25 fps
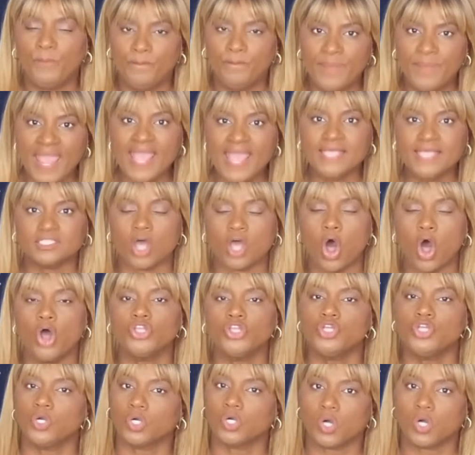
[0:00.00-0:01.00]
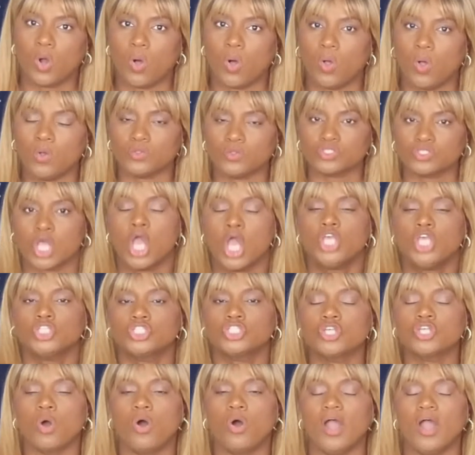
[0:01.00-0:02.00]
Based on your goals.
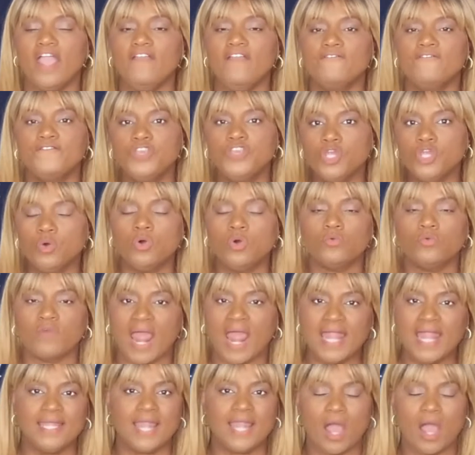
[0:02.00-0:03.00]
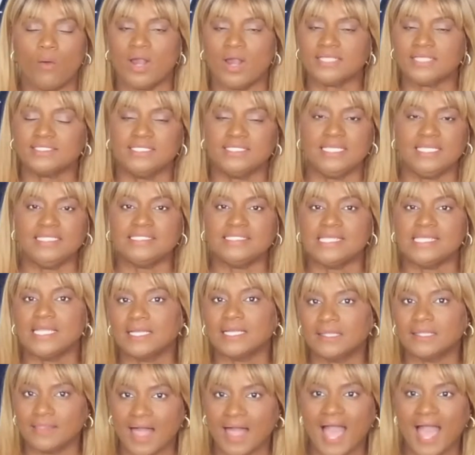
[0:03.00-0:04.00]
So if you right now are seeing
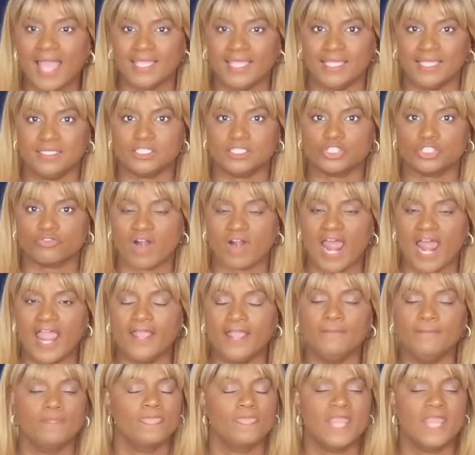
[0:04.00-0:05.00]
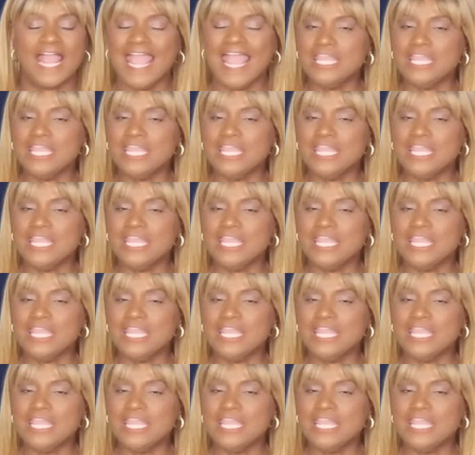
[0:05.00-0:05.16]
10 clients, right,